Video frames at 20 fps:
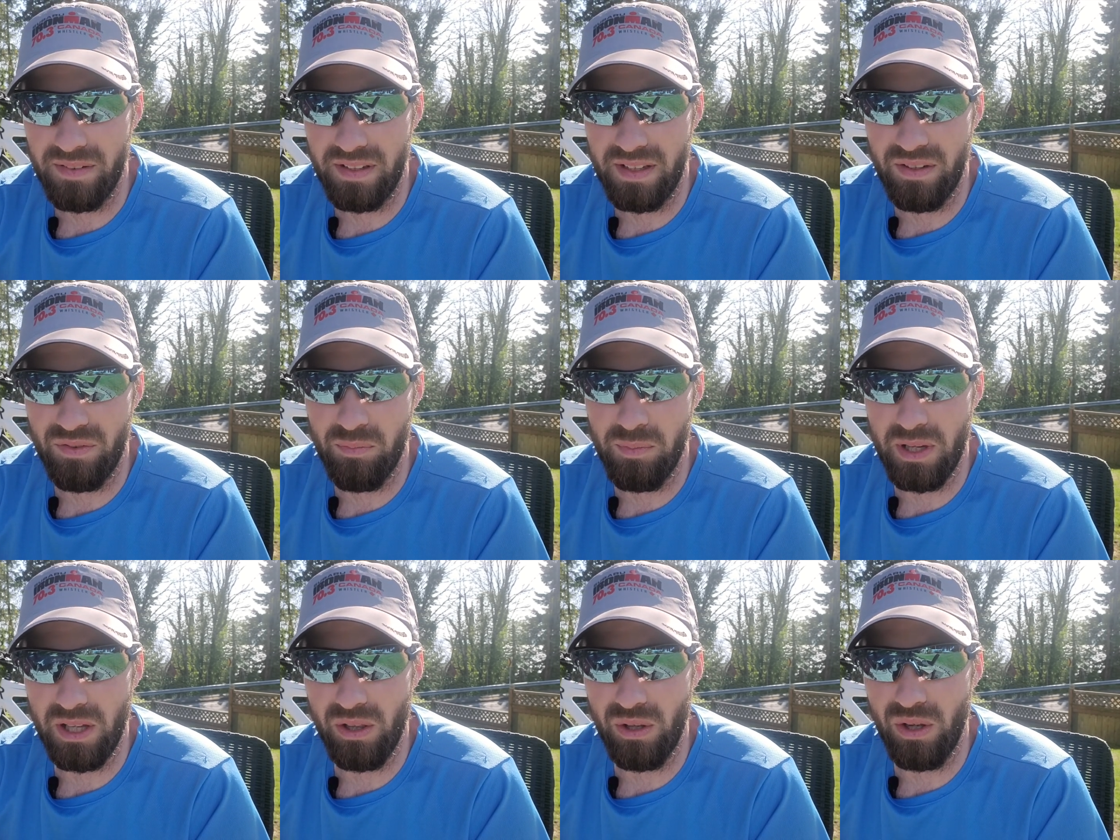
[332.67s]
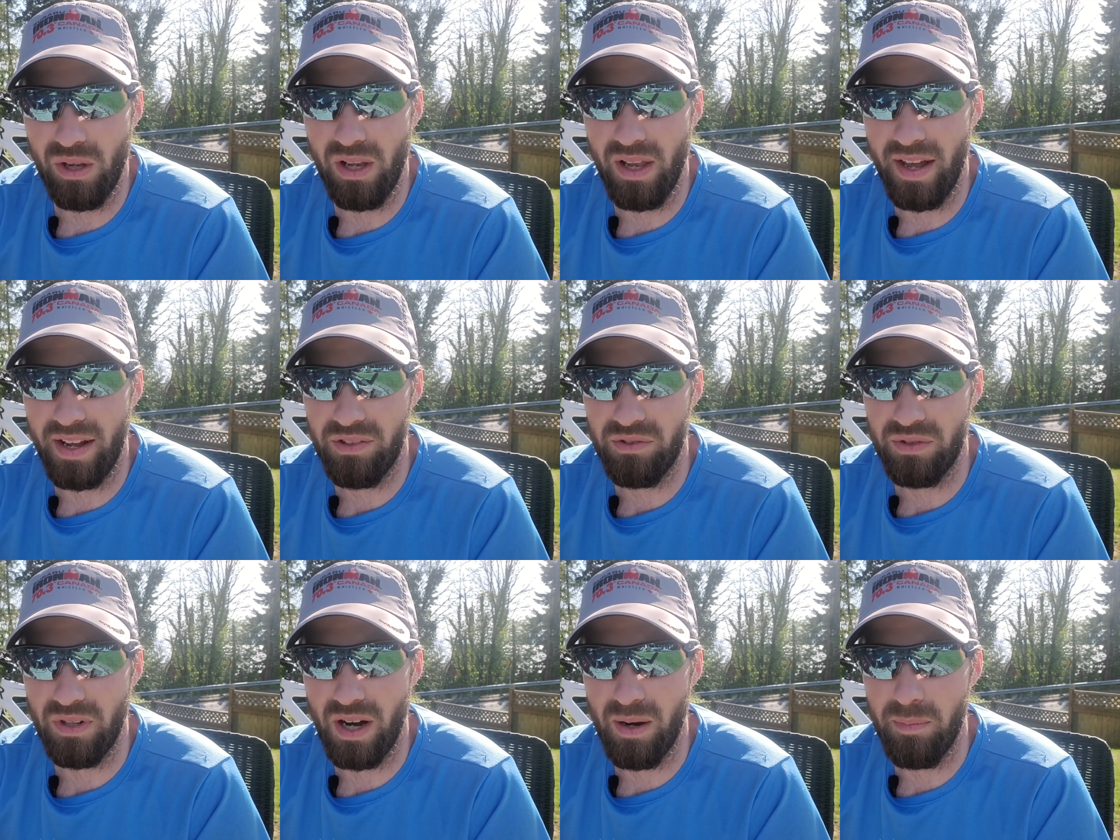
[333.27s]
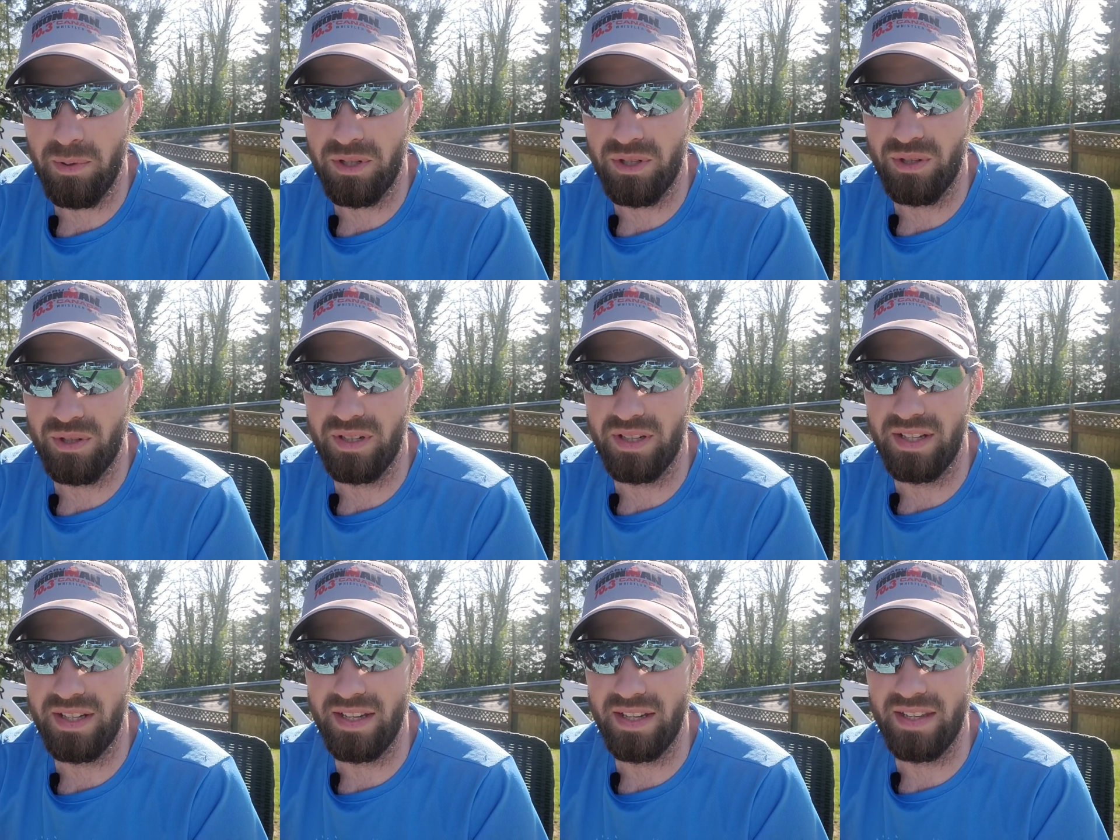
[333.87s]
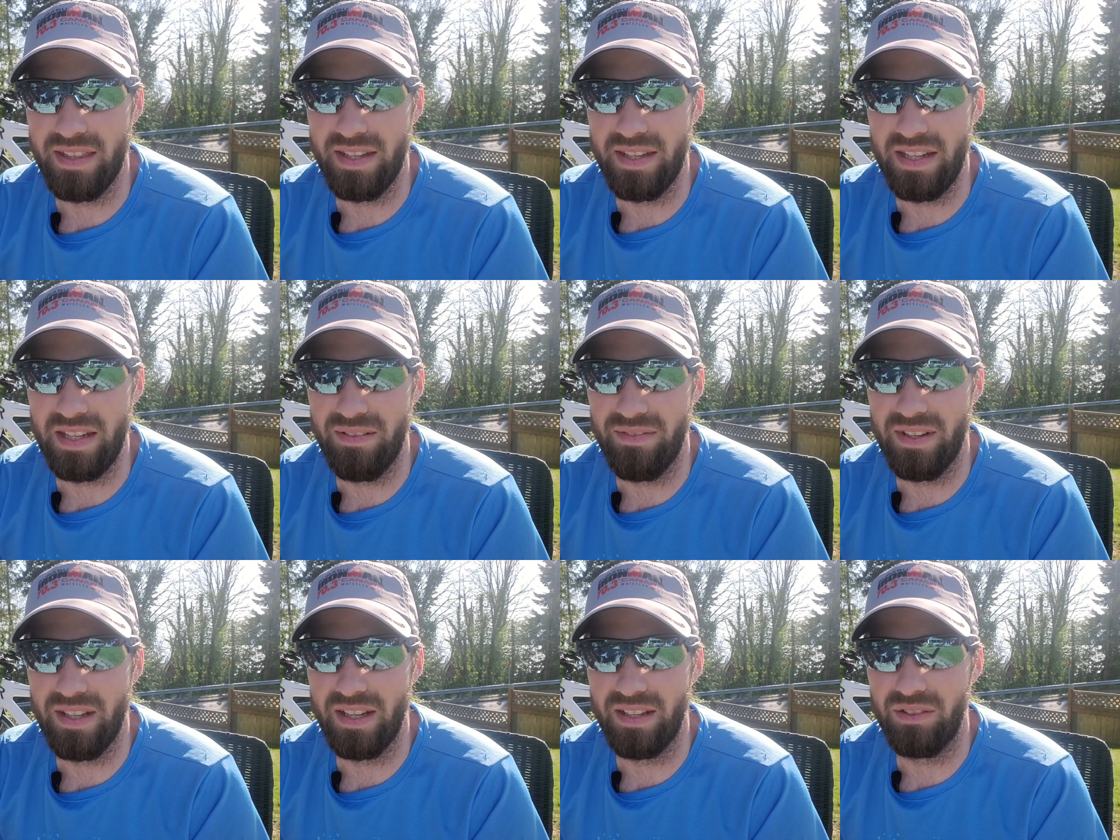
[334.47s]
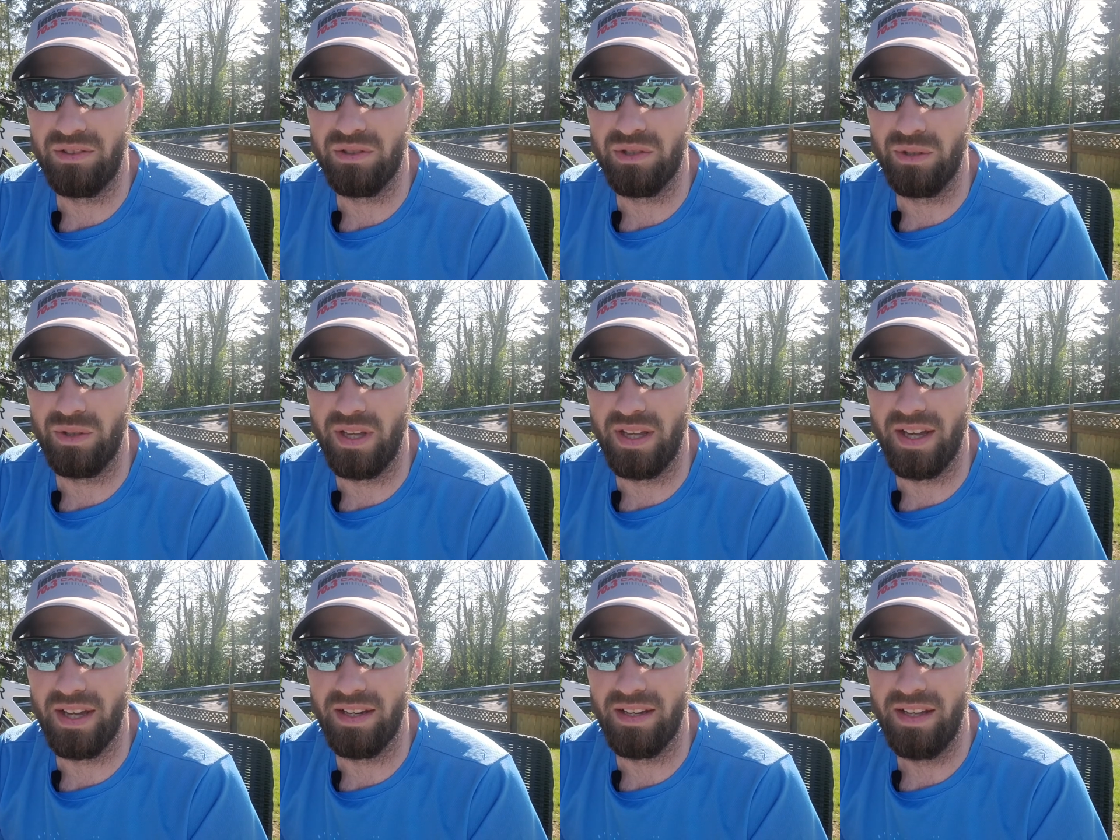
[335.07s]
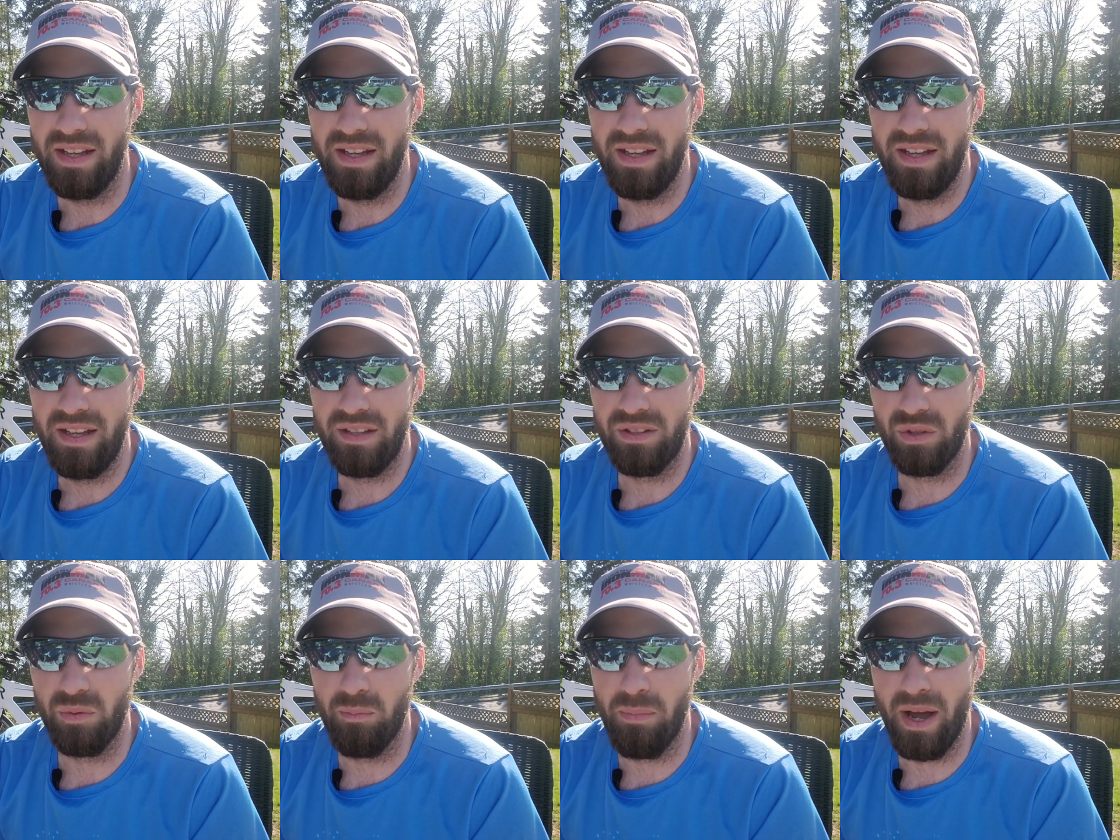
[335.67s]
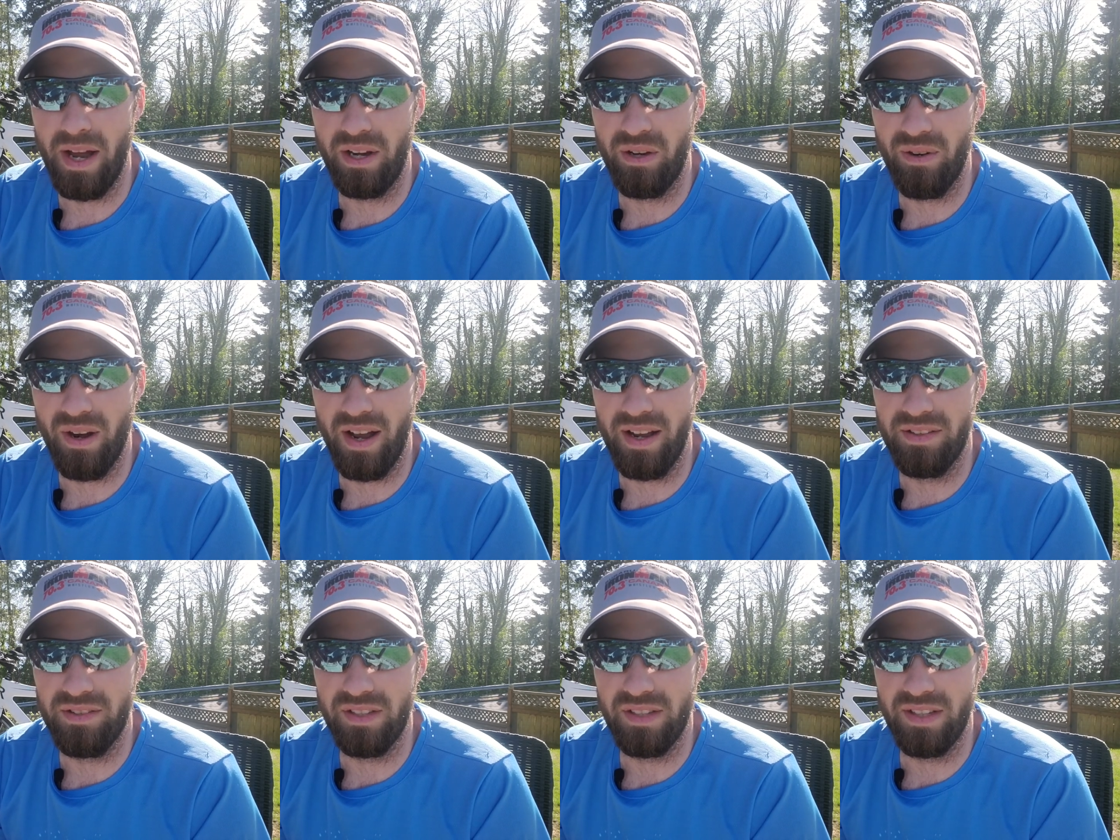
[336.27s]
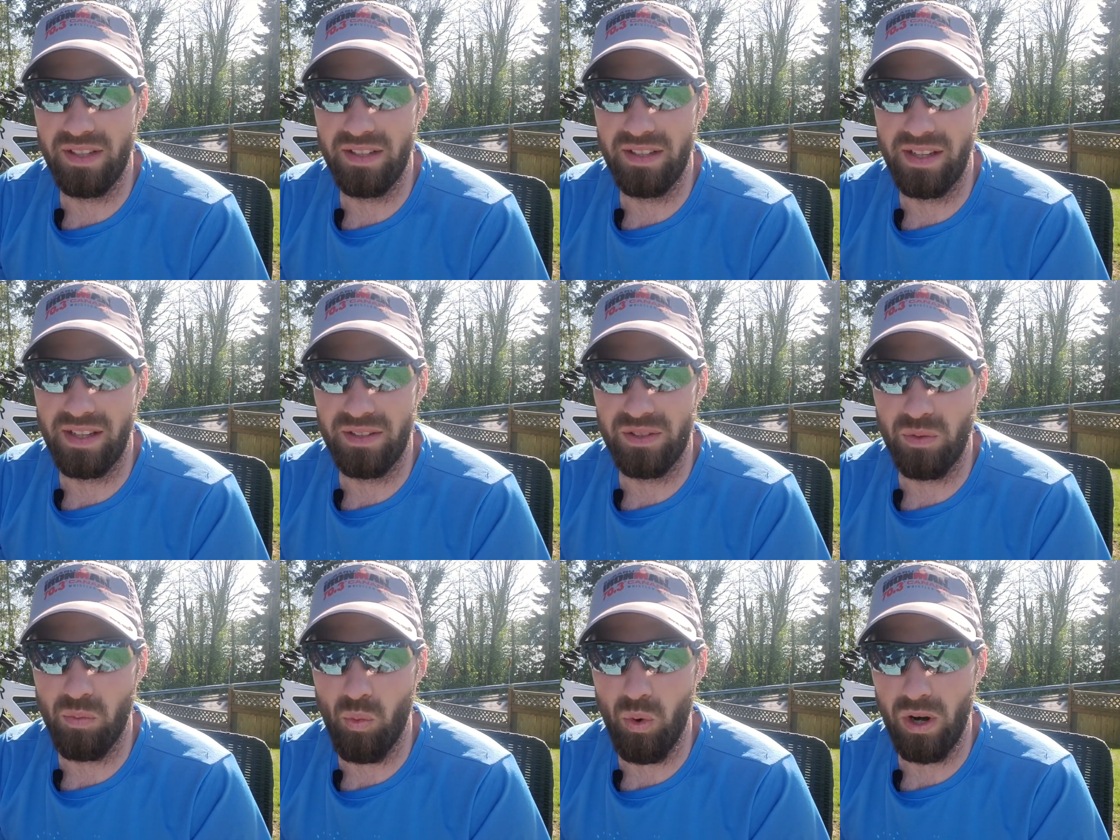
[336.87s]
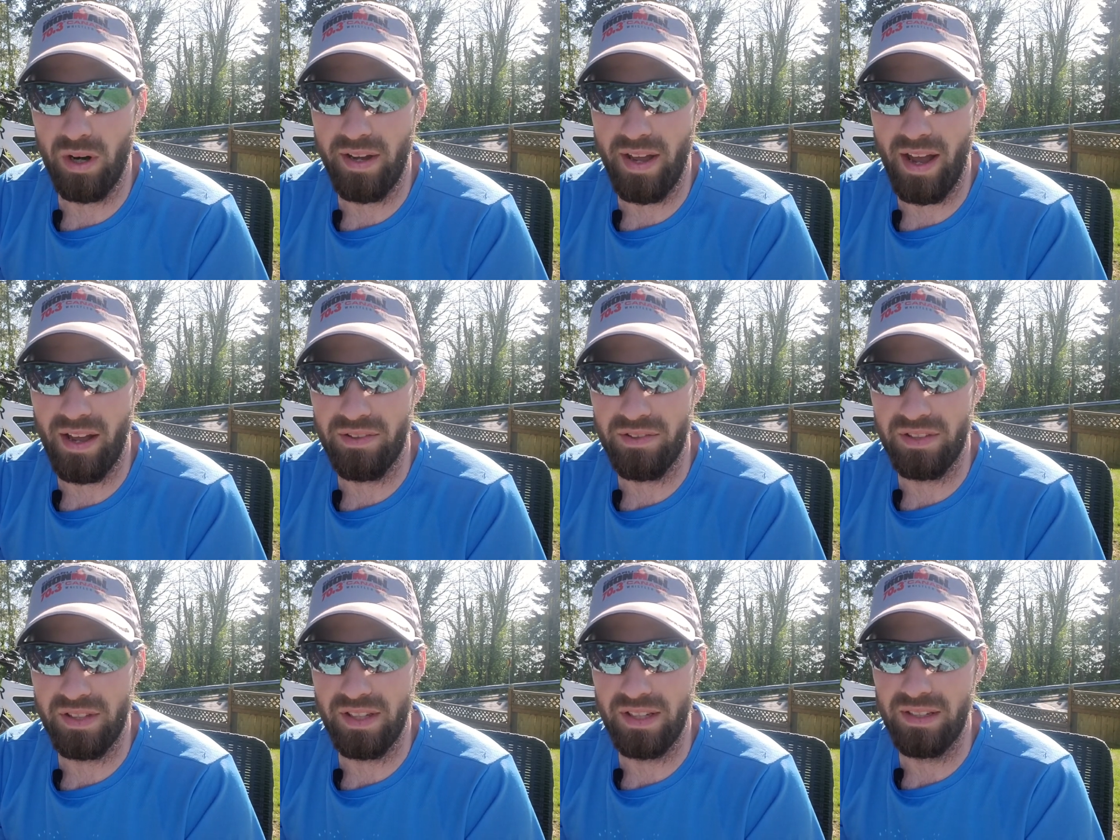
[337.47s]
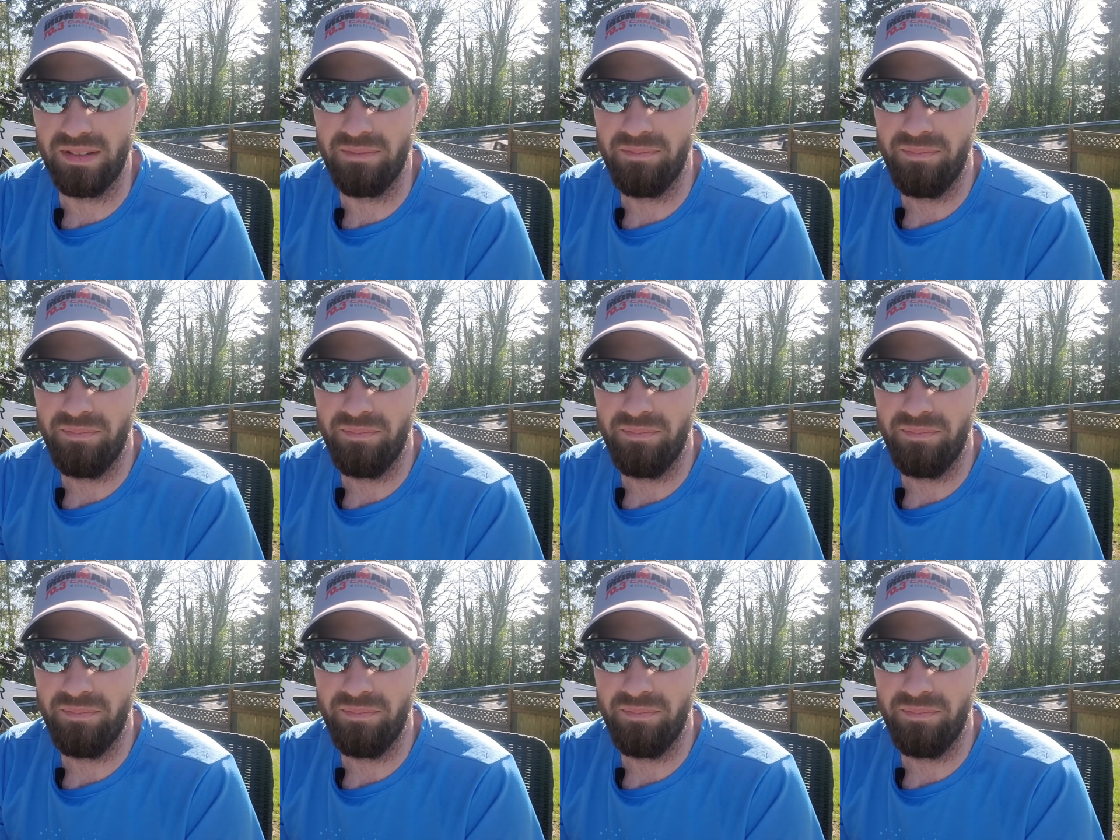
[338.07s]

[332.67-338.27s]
giving me a little extra opportunity in the evenings to get some bike rides in, to get some workouts in,